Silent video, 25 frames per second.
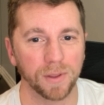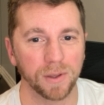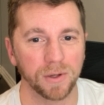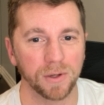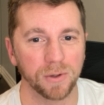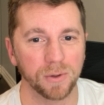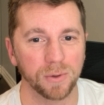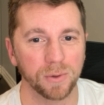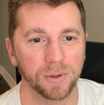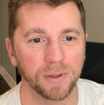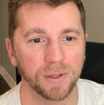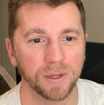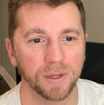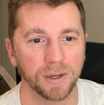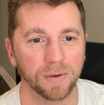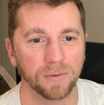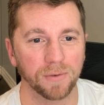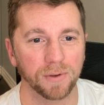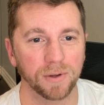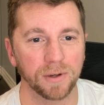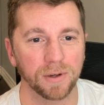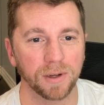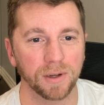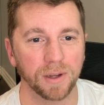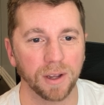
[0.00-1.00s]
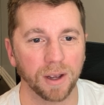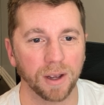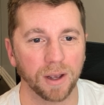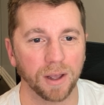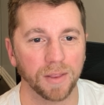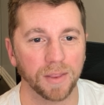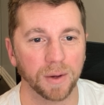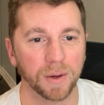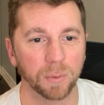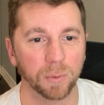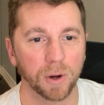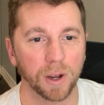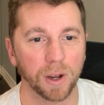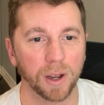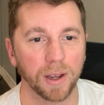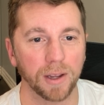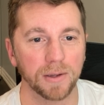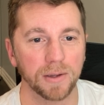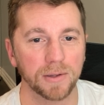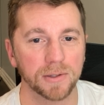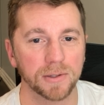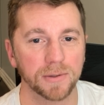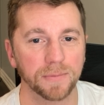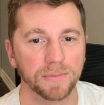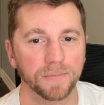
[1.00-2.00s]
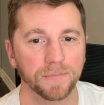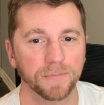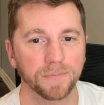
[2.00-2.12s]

do in the oven. They rise.